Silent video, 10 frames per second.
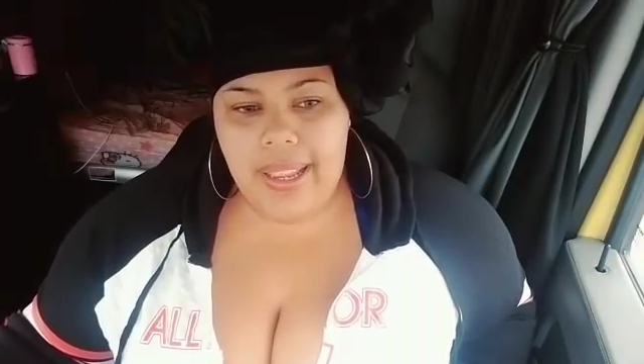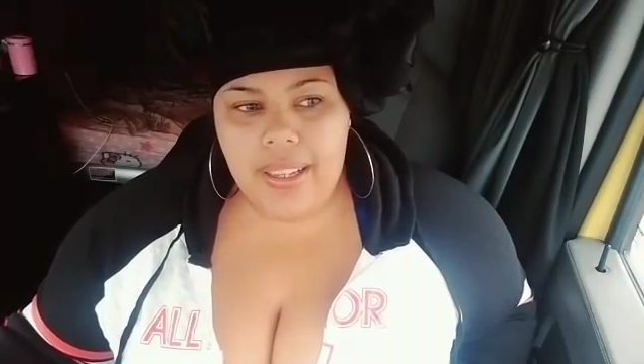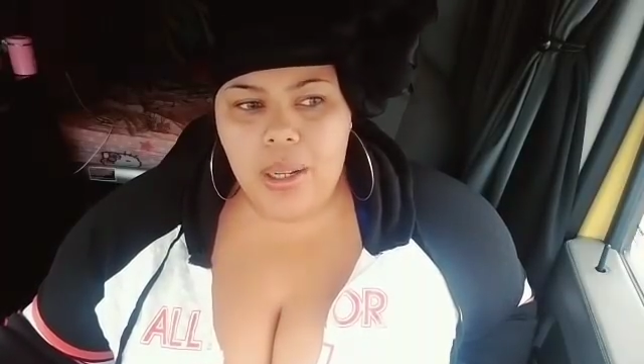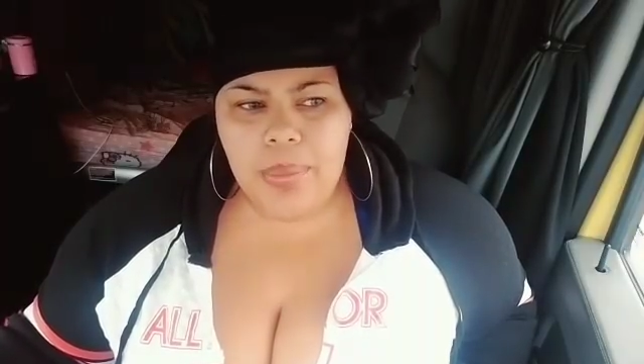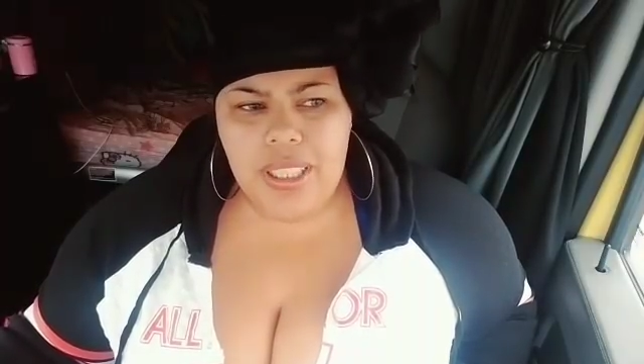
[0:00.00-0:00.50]
a
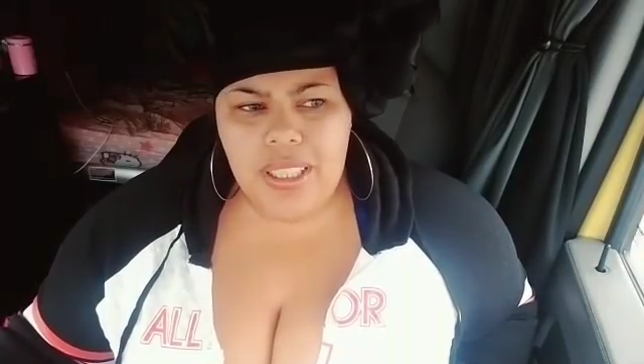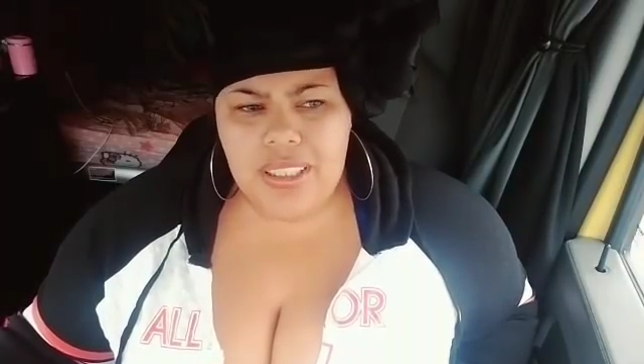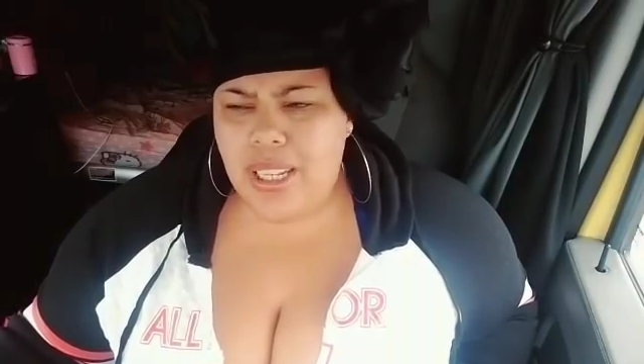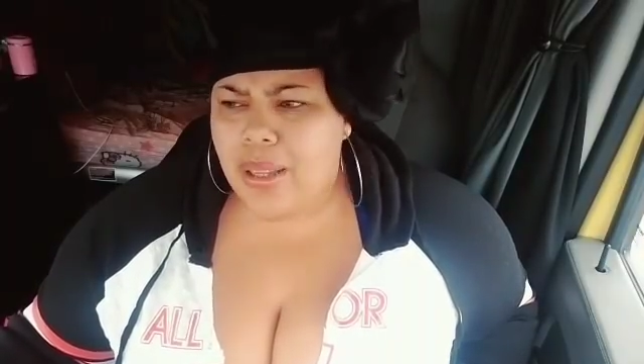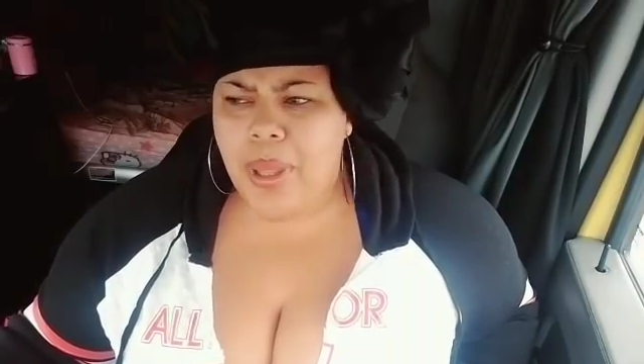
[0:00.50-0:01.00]
couple of
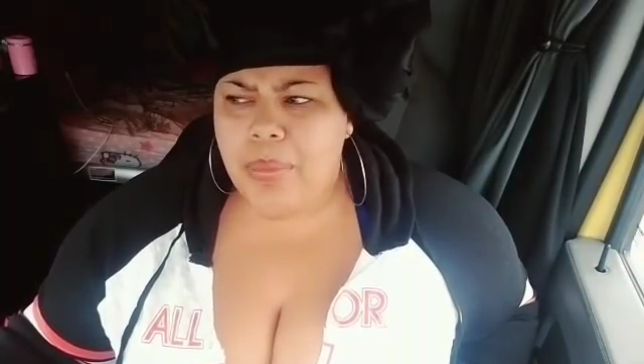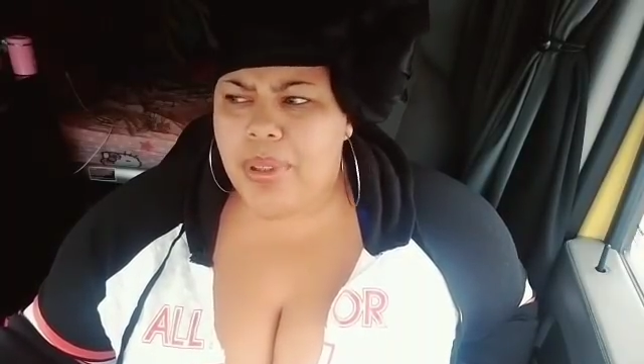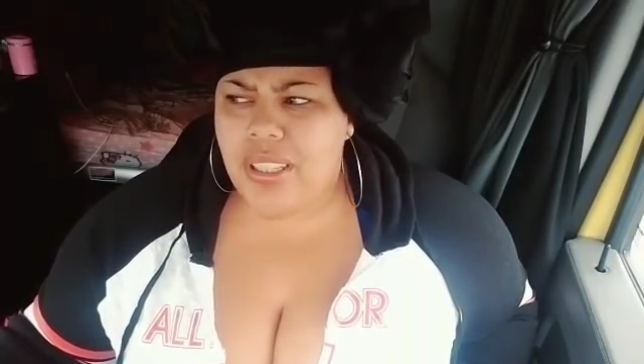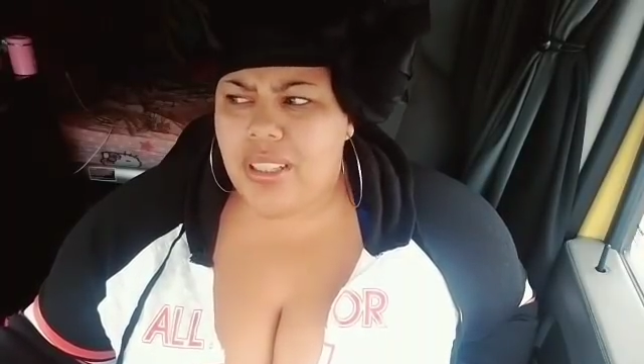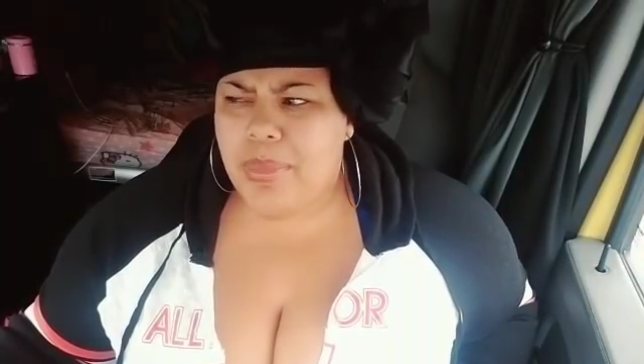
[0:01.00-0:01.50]
years, like
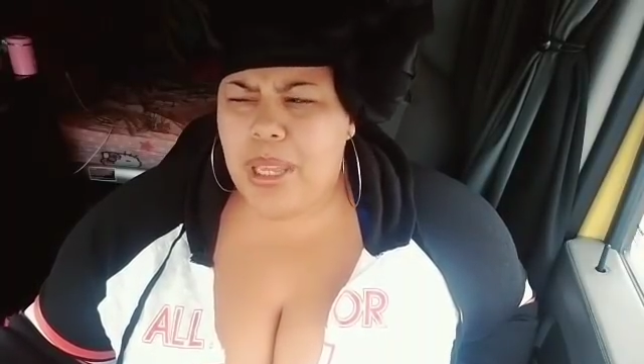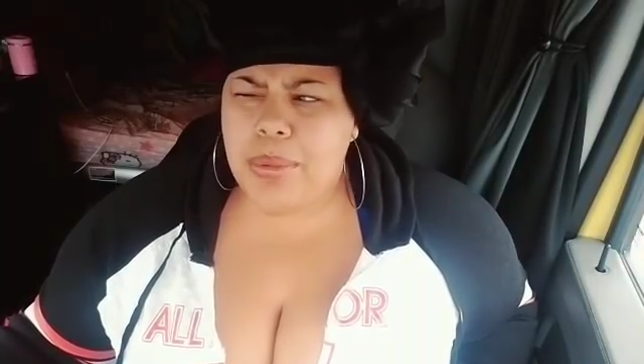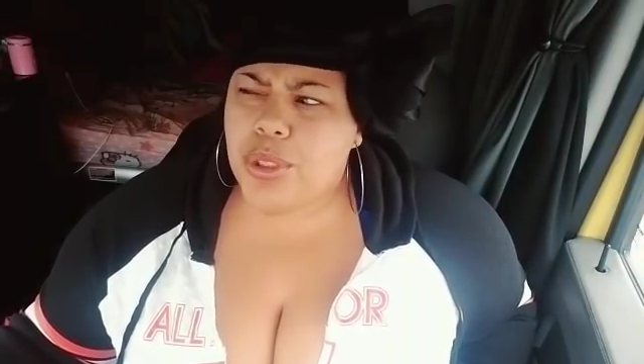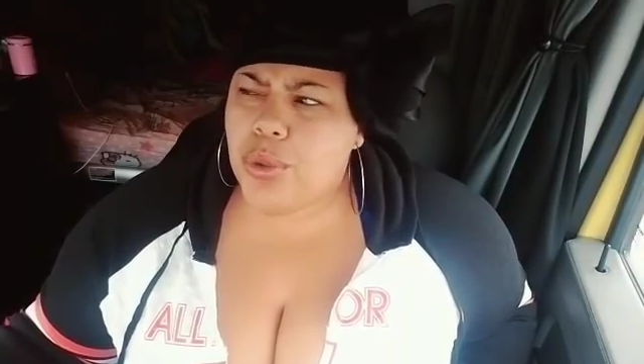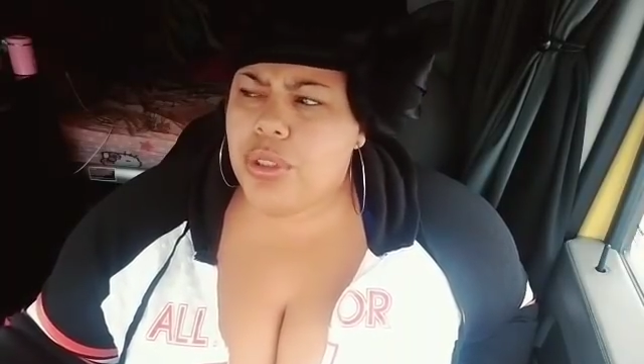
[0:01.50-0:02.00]
maybe
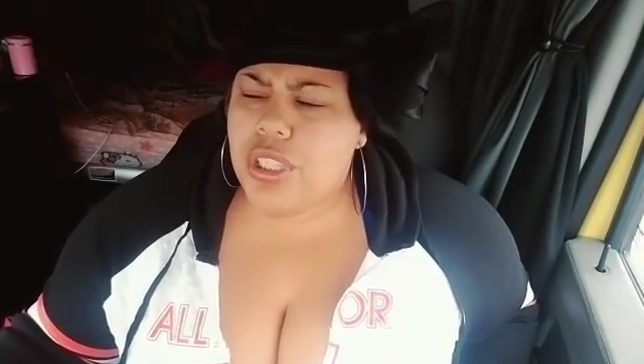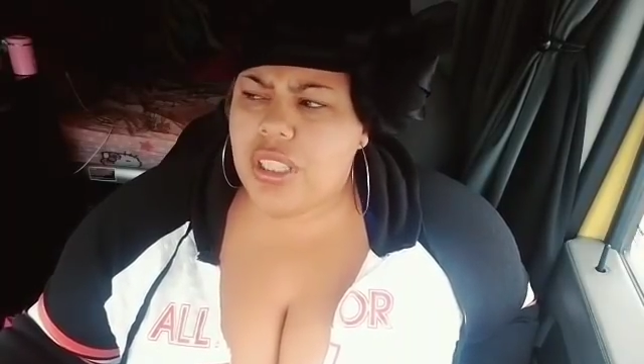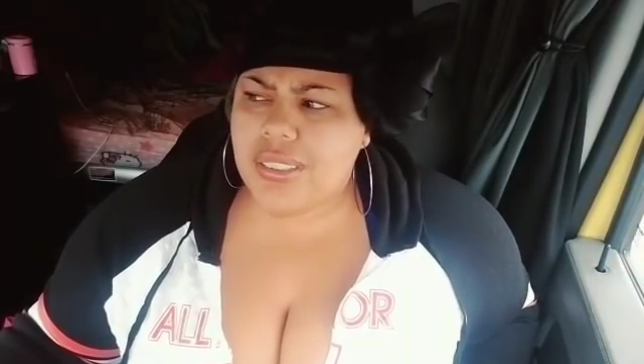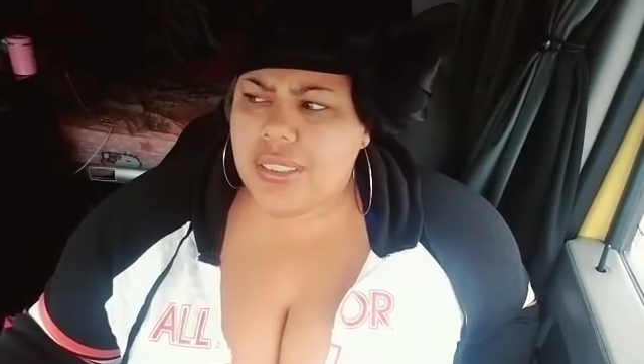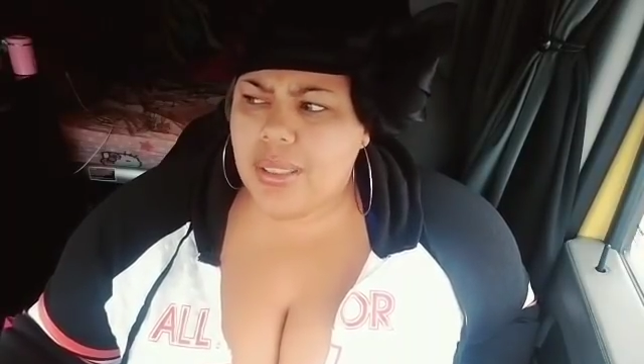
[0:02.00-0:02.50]
2
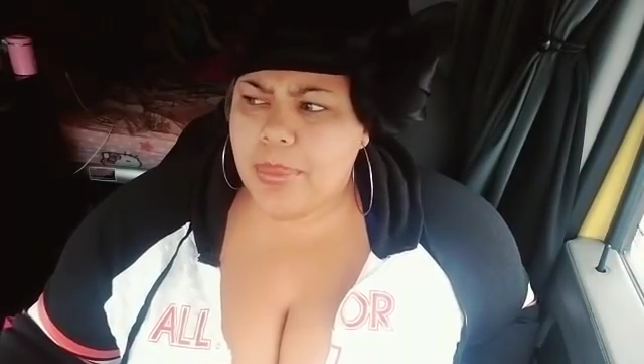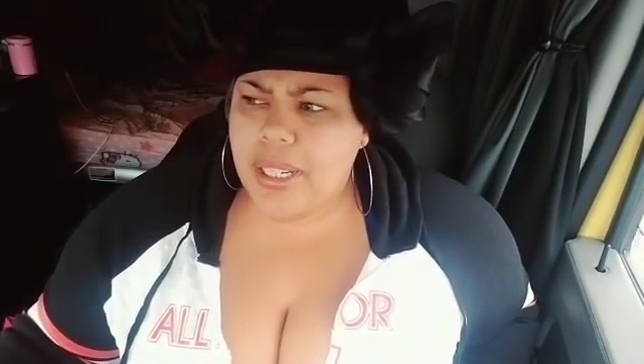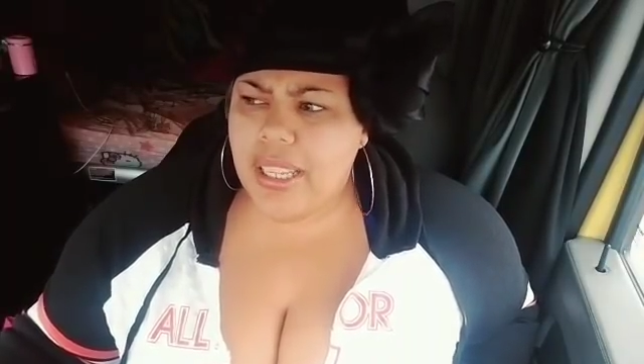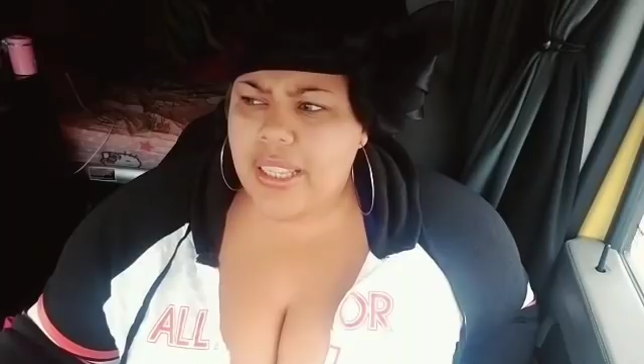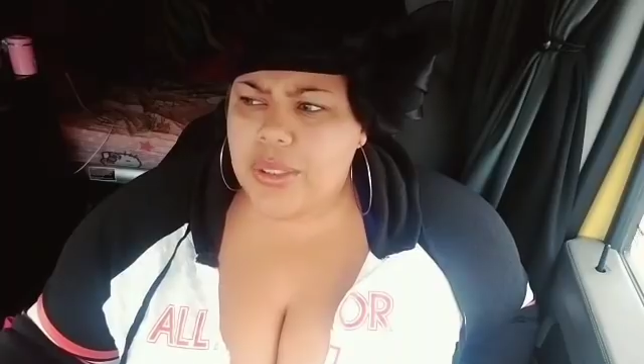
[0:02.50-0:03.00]
years or
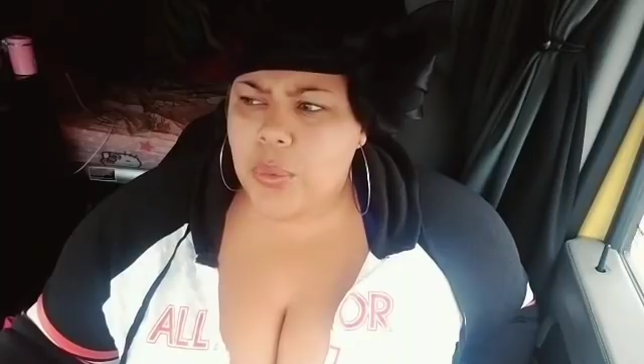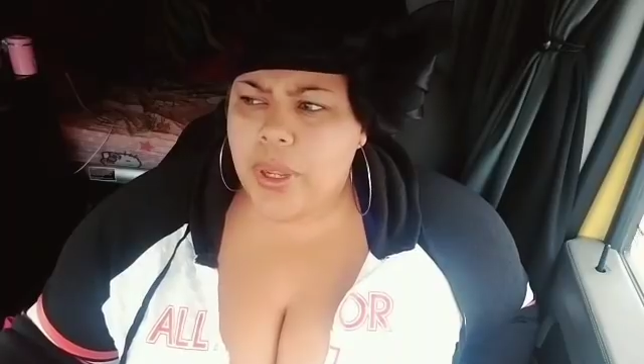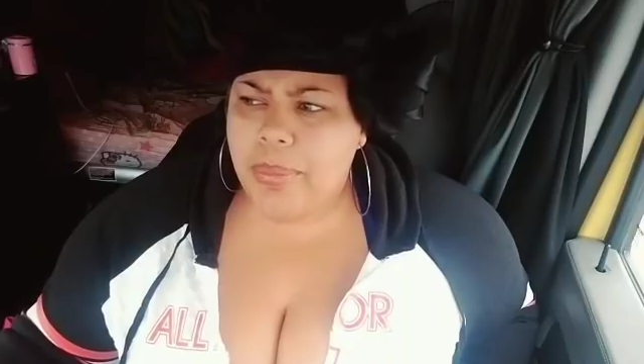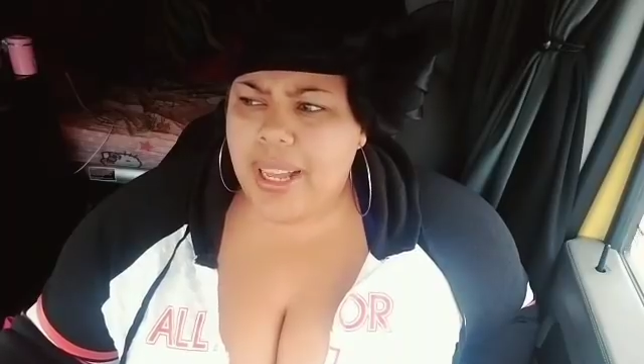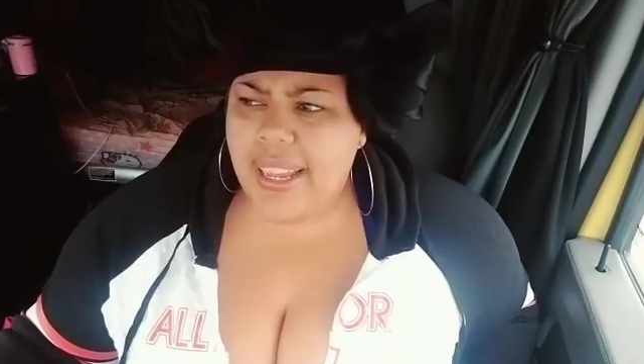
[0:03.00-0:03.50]
something like that
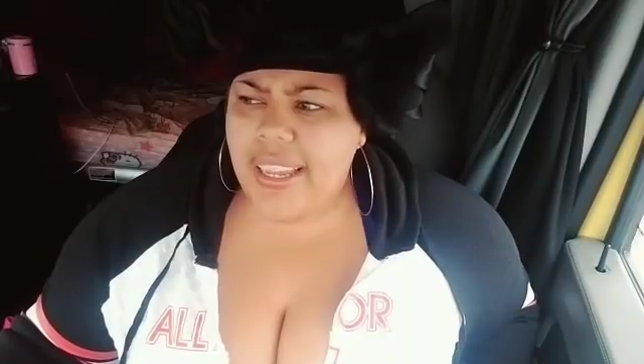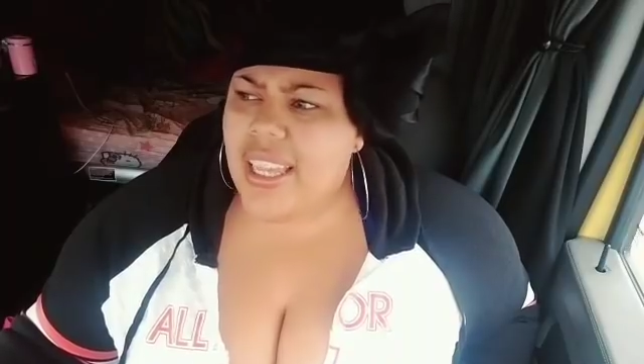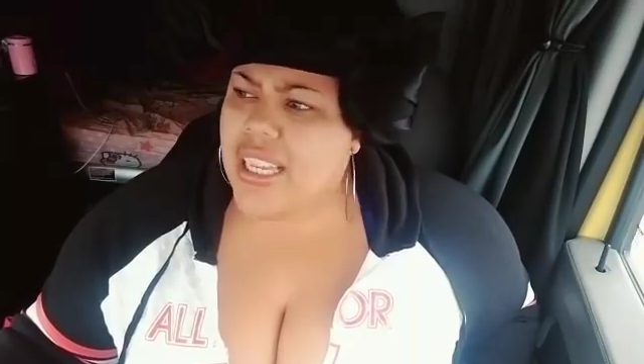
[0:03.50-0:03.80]
went by.